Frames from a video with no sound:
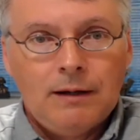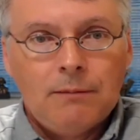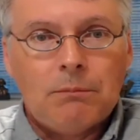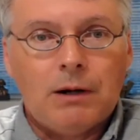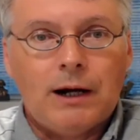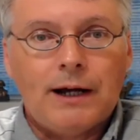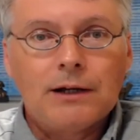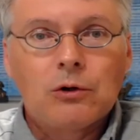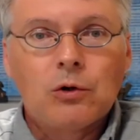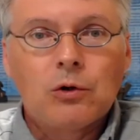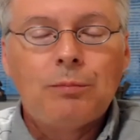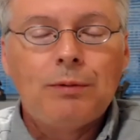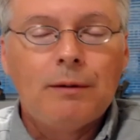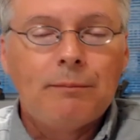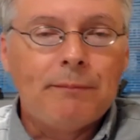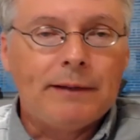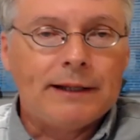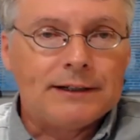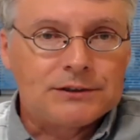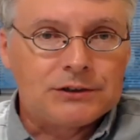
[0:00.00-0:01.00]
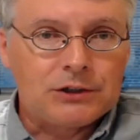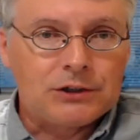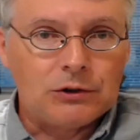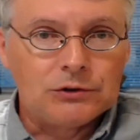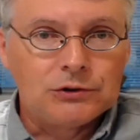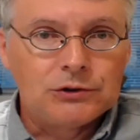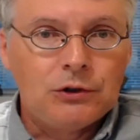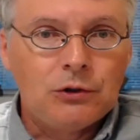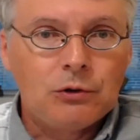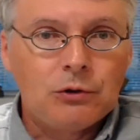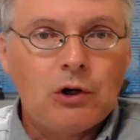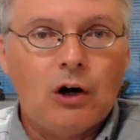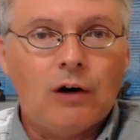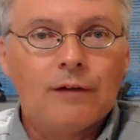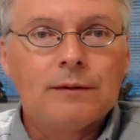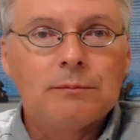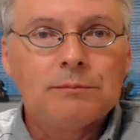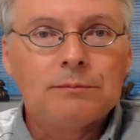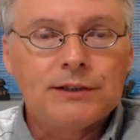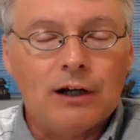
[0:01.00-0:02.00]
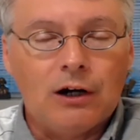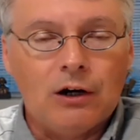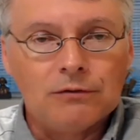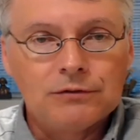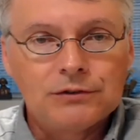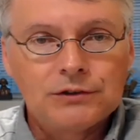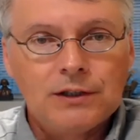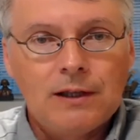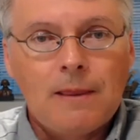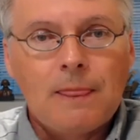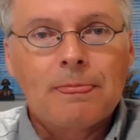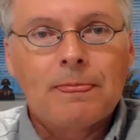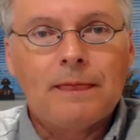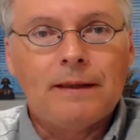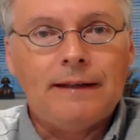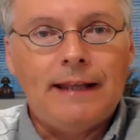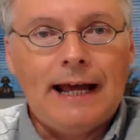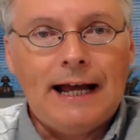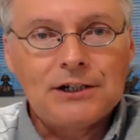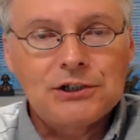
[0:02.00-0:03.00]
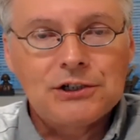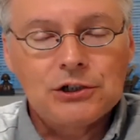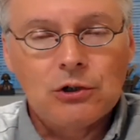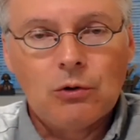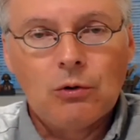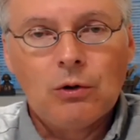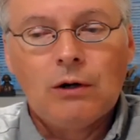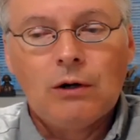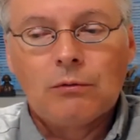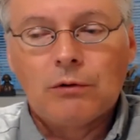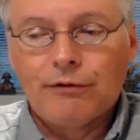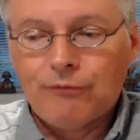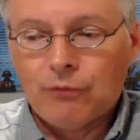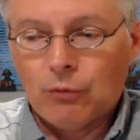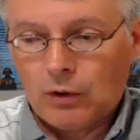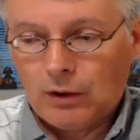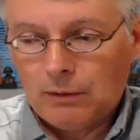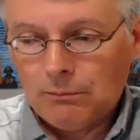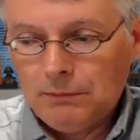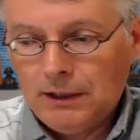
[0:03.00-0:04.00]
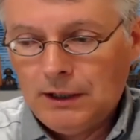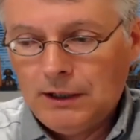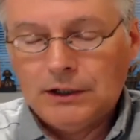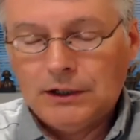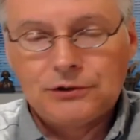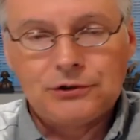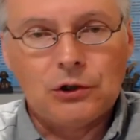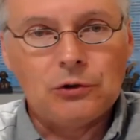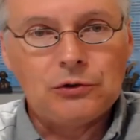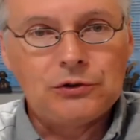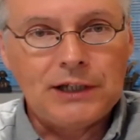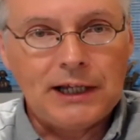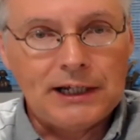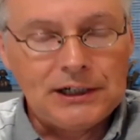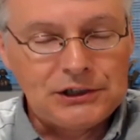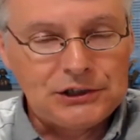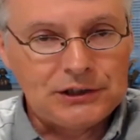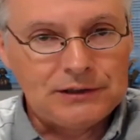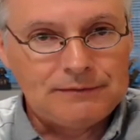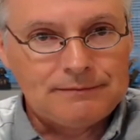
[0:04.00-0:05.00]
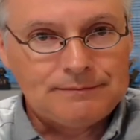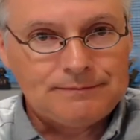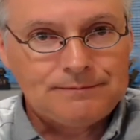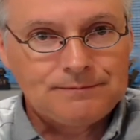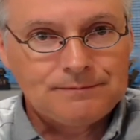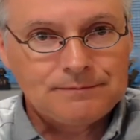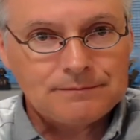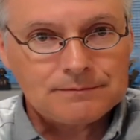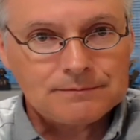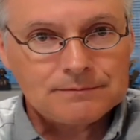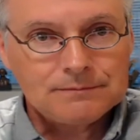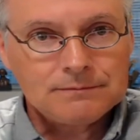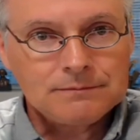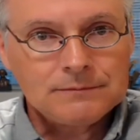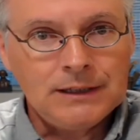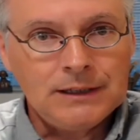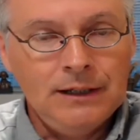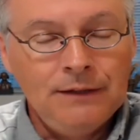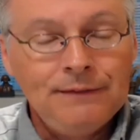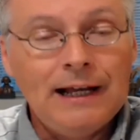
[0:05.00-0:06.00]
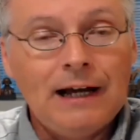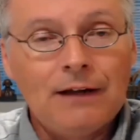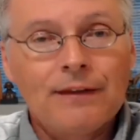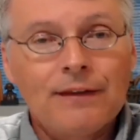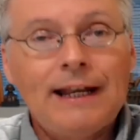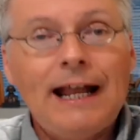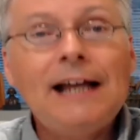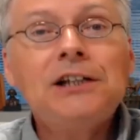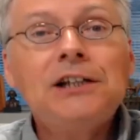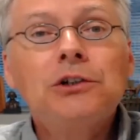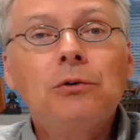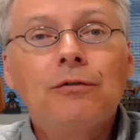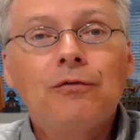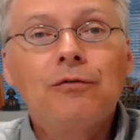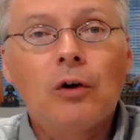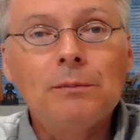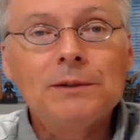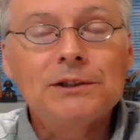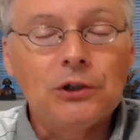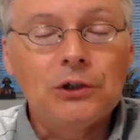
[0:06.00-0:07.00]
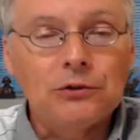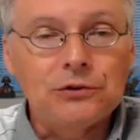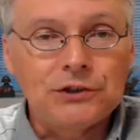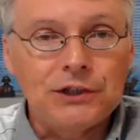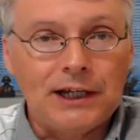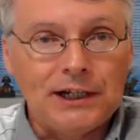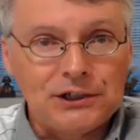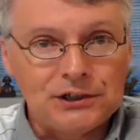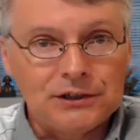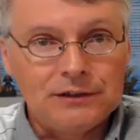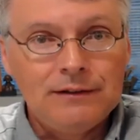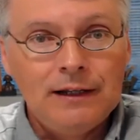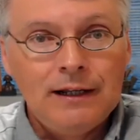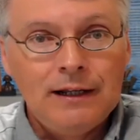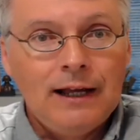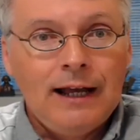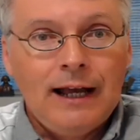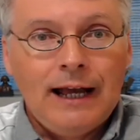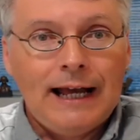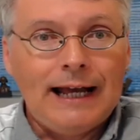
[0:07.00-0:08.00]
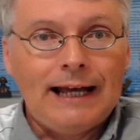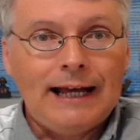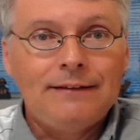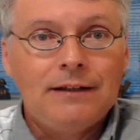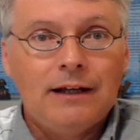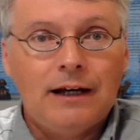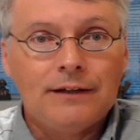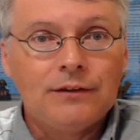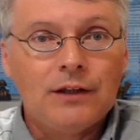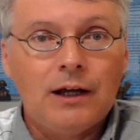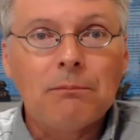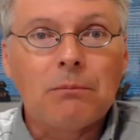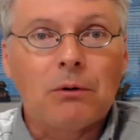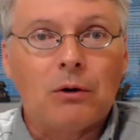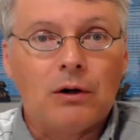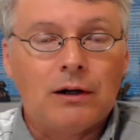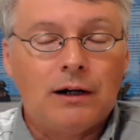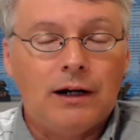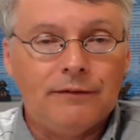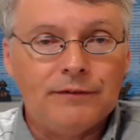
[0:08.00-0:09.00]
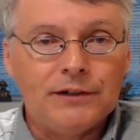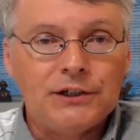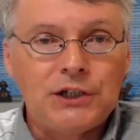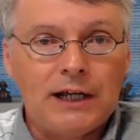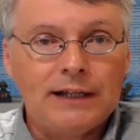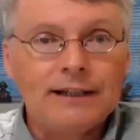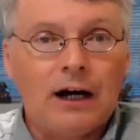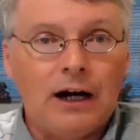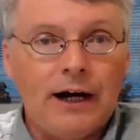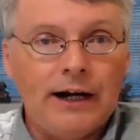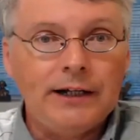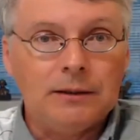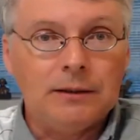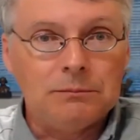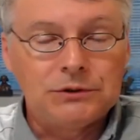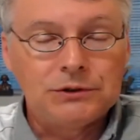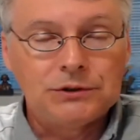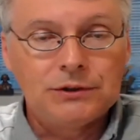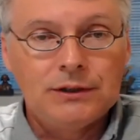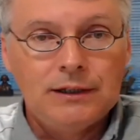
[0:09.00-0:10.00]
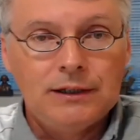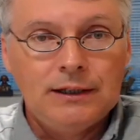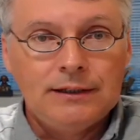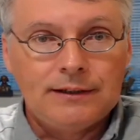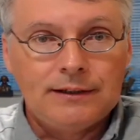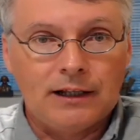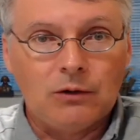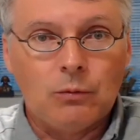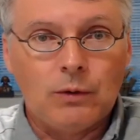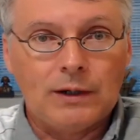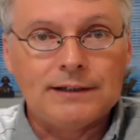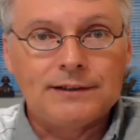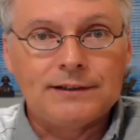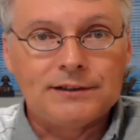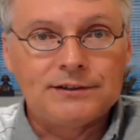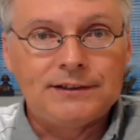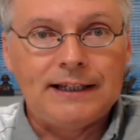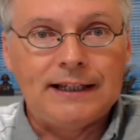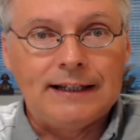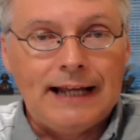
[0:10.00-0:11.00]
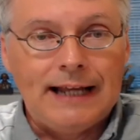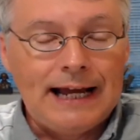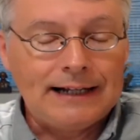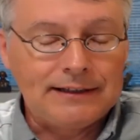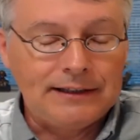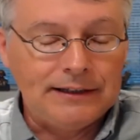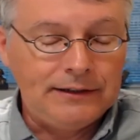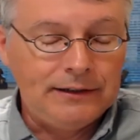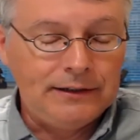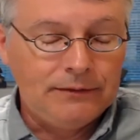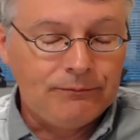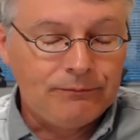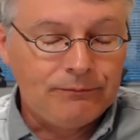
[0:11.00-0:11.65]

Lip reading: by a group of ministers who called themselves the National Reform Association. Now, the National Reform Association had a number of agenda items that it wanted to see enacted.